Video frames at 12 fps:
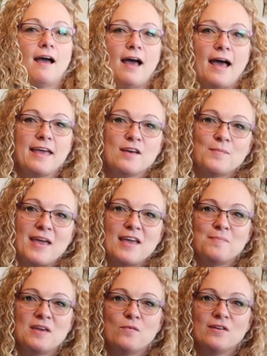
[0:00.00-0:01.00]
I am
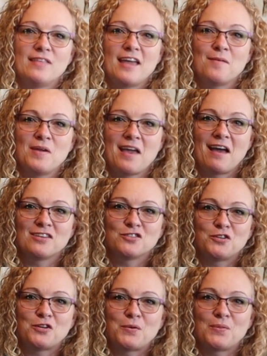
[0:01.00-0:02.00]
Amy with Amy
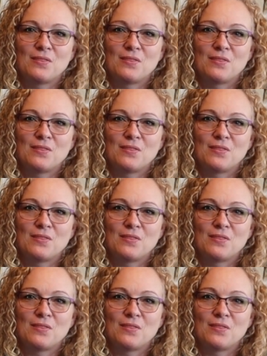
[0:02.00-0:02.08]
Astro.